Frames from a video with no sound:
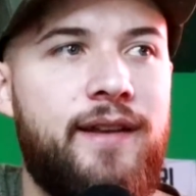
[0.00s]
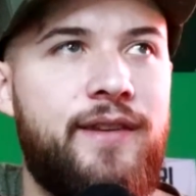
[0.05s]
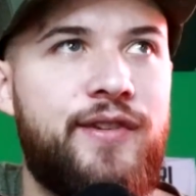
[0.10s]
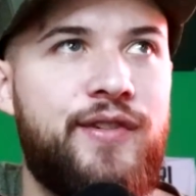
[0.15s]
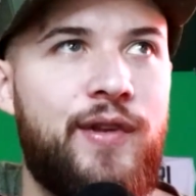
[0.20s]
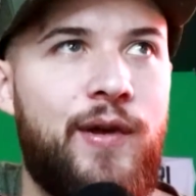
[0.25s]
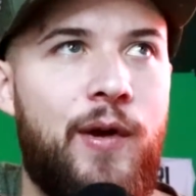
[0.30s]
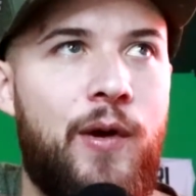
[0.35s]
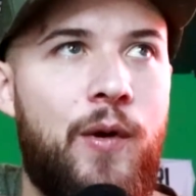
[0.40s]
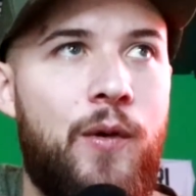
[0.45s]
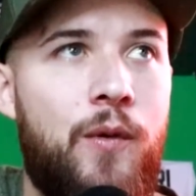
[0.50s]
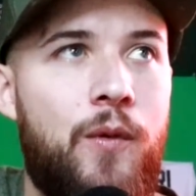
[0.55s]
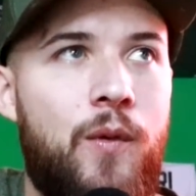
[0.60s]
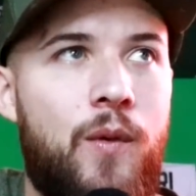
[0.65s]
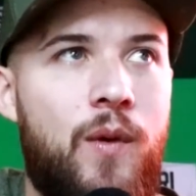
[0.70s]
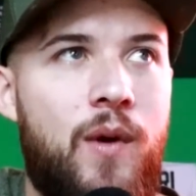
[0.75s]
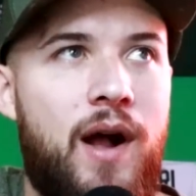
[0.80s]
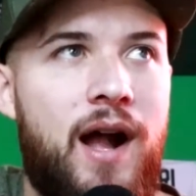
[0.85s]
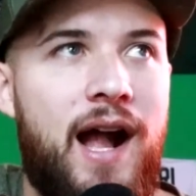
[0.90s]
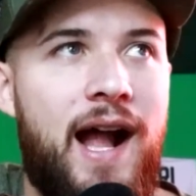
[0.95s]
So
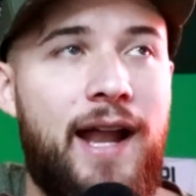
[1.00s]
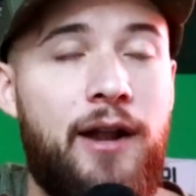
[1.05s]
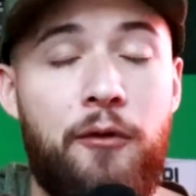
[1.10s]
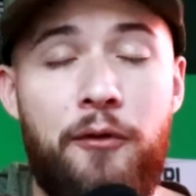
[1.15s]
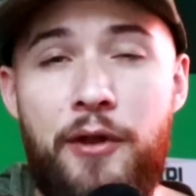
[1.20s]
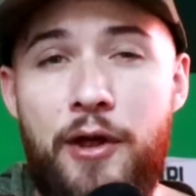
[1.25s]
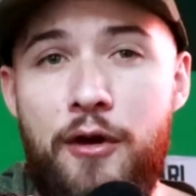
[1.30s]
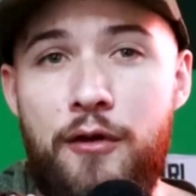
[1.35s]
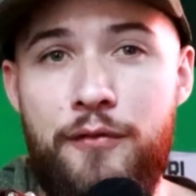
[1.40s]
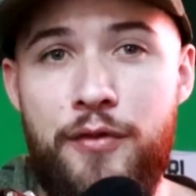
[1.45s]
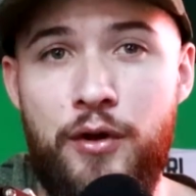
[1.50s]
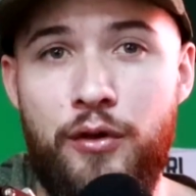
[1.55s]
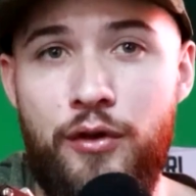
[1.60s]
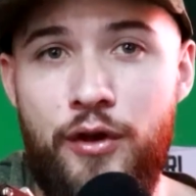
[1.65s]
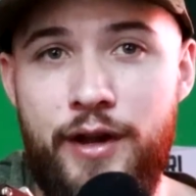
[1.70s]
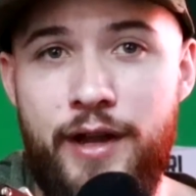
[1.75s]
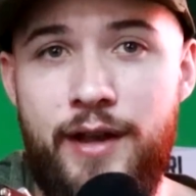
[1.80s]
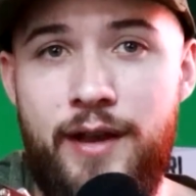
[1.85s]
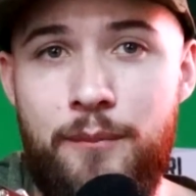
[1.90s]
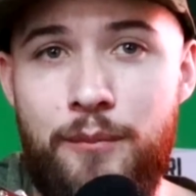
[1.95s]
I don't know if they're
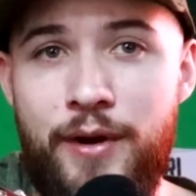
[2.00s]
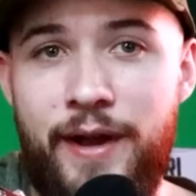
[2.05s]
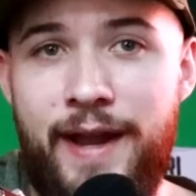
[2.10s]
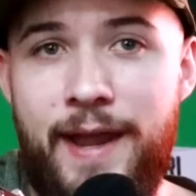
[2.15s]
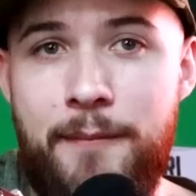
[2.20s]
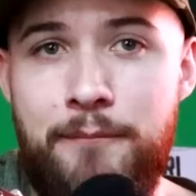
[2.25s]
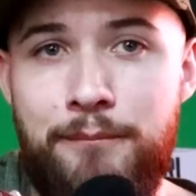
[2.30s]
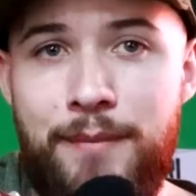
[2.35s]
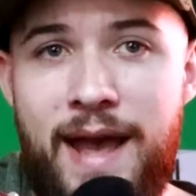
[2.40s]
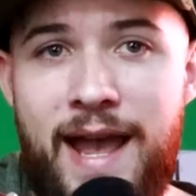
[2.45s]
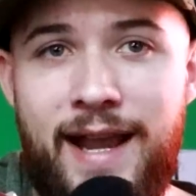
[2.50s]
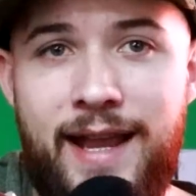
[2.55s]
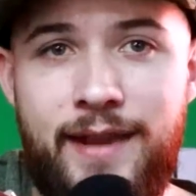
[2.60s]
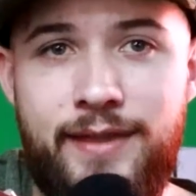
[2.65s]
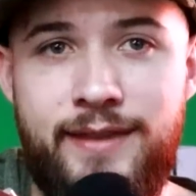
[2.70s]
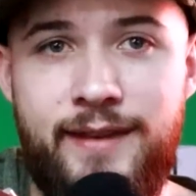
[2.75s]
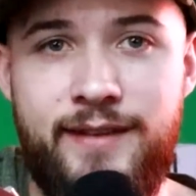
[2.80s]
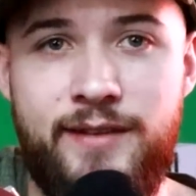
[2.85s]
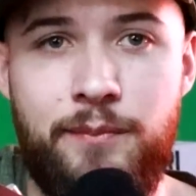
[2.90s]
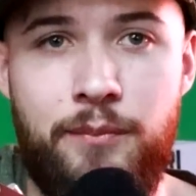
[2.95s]
looking to bring him back at
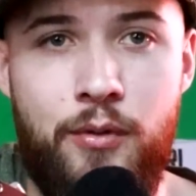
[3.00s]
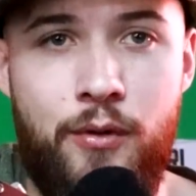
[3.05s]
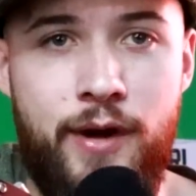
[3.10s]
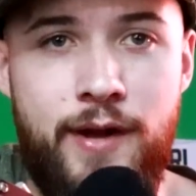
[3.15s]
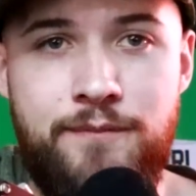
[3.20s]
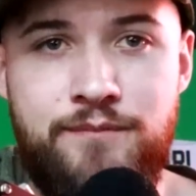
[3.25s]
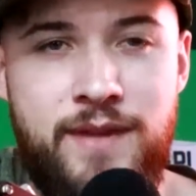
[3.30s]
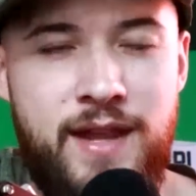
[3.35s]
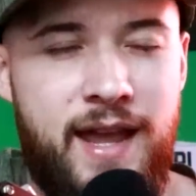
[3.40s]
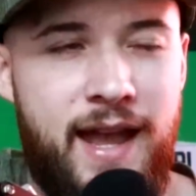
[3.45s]
this point.